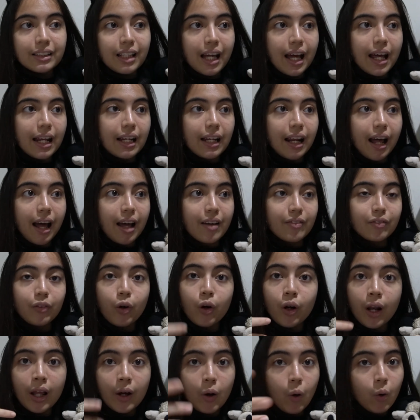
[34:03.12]
that I have
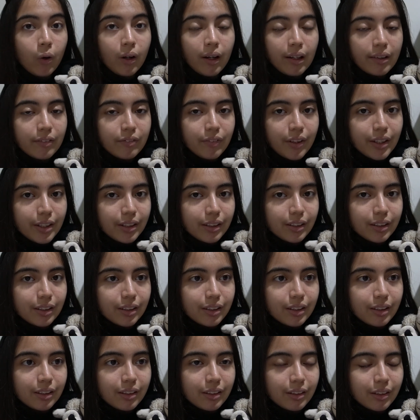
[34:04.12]
like online
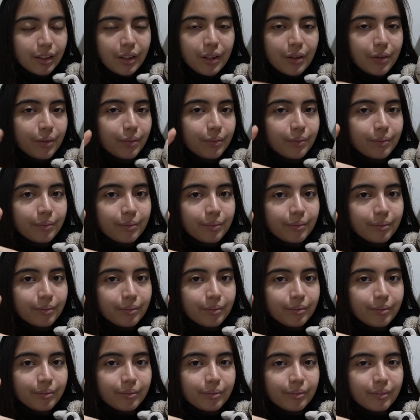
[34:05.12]
friends, you know.
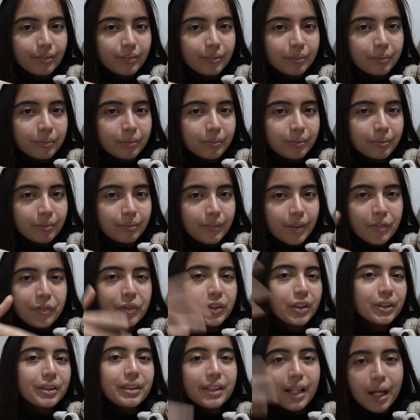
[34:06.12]
If
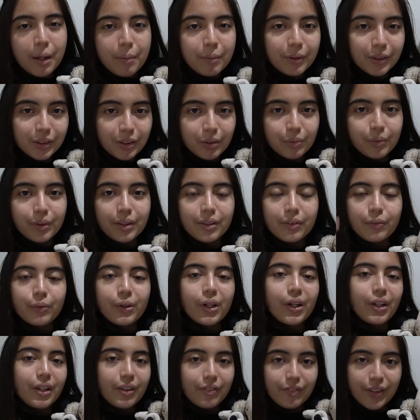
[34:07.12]
you just came also, we
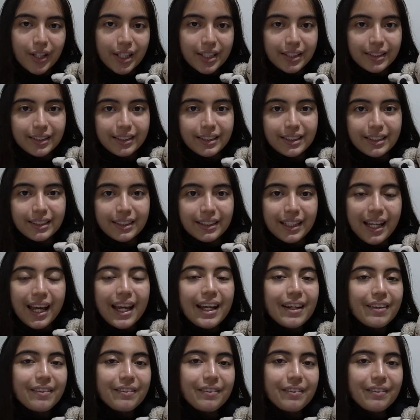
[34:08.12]
are already friends, okay?